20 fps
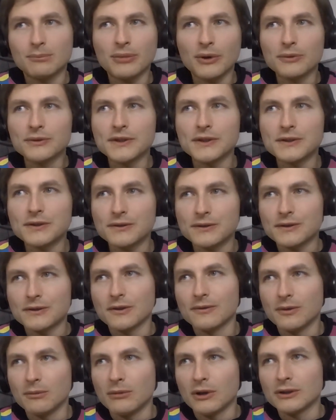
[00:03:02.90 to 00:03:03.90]
processes
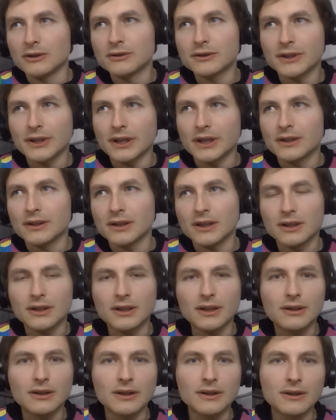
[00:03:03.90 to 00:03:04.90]
server monitoring and,
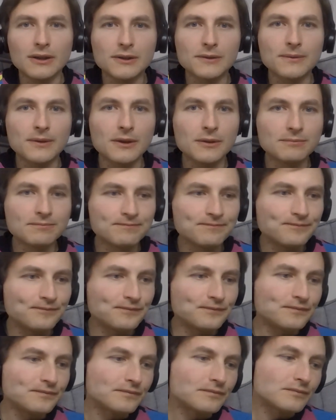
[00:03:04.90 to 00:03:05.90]
and across the
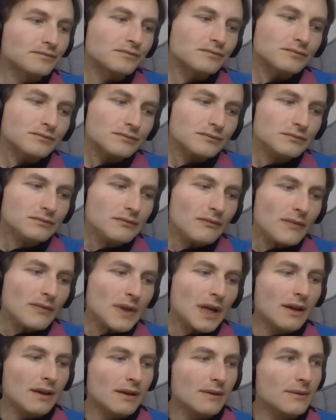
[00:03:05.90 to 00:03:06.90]

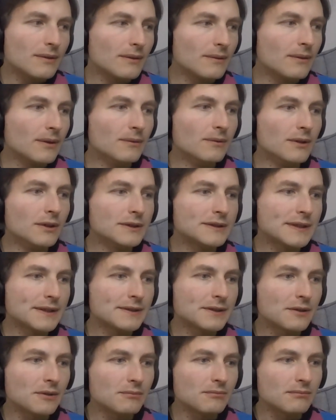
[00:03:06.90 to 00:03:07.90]
uh, the
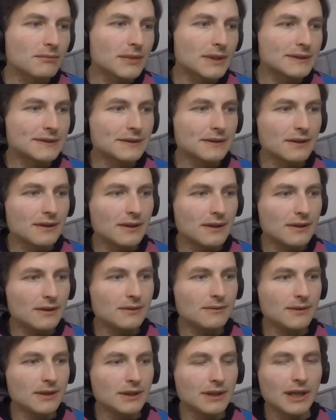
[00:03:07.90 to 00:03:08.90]
system as
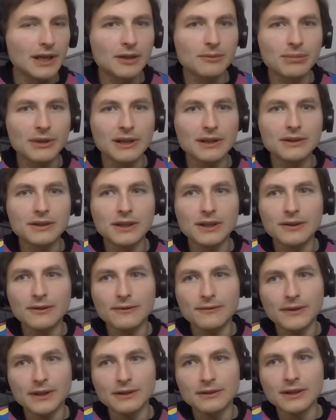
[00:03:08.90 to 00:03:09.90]
a reliability
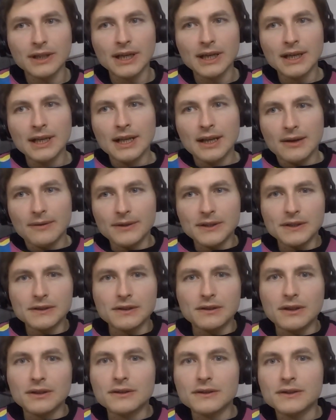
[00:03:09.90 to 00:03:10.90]
field. This is
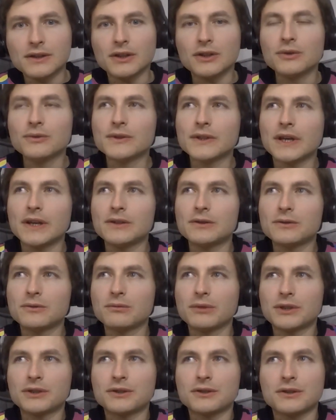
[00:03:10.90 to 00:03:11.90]
an interesting use case,
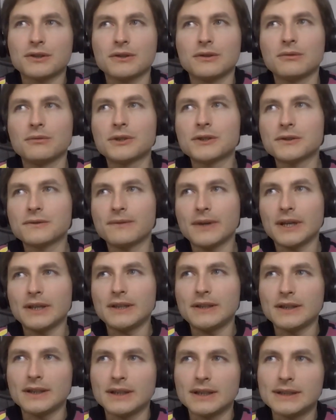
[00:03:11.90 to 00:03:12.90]
which uh, which is
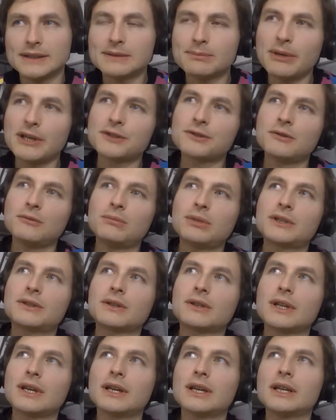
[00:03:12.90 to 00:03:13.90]
very uh, special, but
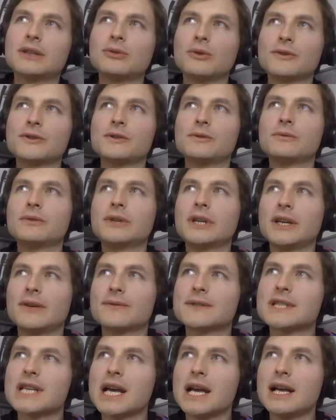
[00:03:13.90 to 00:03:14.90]
it also
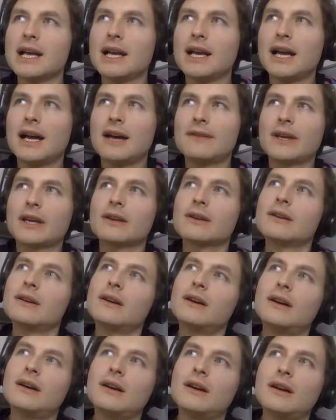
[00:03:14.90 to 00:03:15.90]
gives, I think,
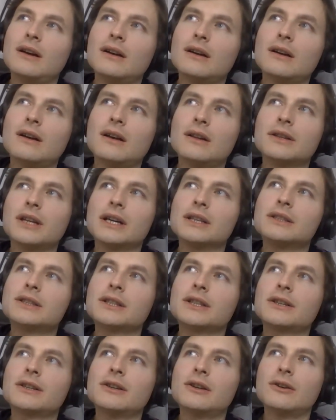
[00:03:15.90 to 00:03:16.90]
an
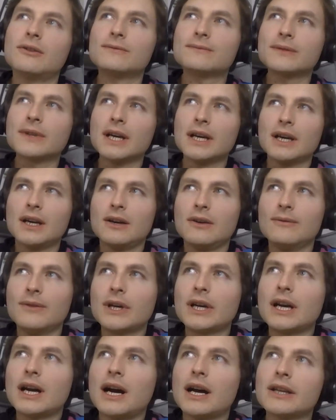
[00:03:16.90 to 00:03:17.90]
idea of the
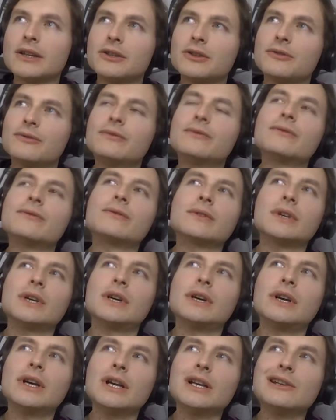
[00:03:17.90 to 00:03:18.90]
kind of
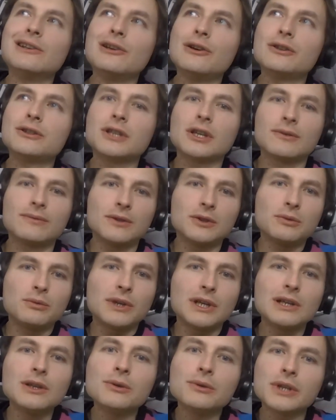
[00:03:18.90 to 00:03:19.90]
uh, alerting that
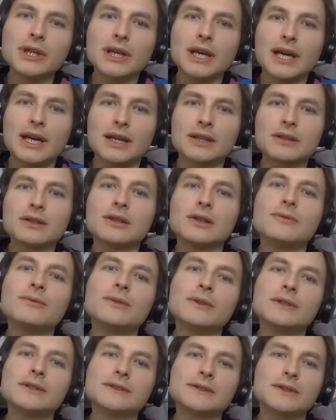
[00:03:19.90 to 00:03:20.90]
we are looking at. If
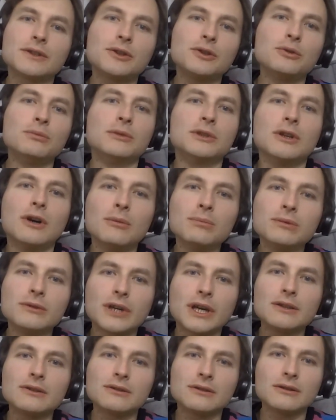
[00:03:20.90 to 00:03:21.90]
there's a human
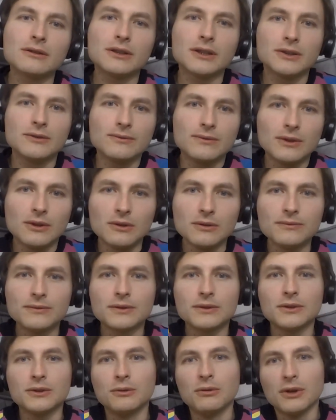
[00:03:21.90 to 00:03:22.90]
operator
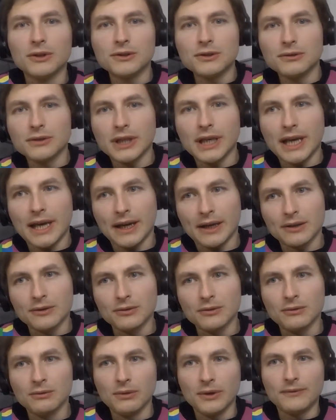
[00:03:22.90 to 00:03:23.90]
involved, you want to
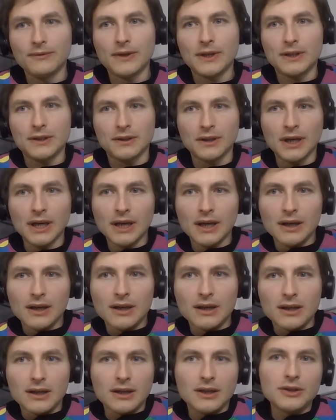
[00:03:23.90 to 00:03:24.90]
react within
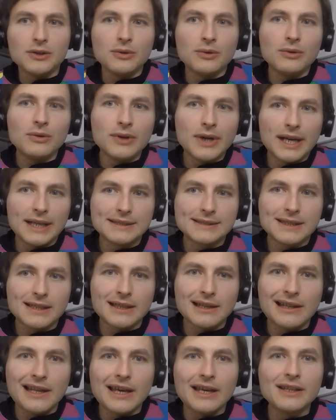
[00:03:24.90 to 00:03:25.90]
uh, your
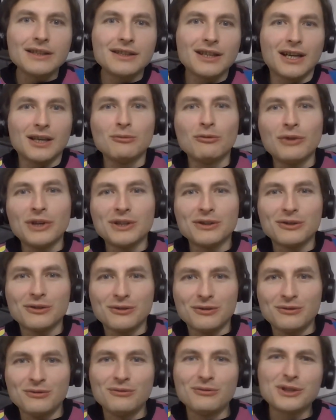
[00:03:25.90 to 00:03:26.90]
SLA time
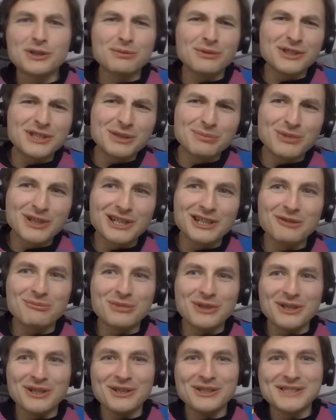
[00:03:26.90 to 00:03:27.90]
window, which will typically
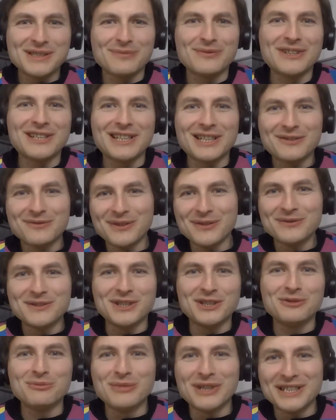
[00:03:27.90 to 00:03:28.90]
be something like
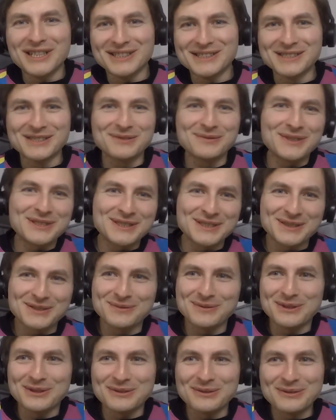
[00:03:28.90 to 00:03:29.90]
15 minutes. This
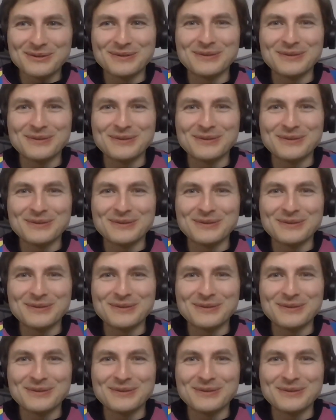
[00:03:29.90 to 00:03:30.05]
is the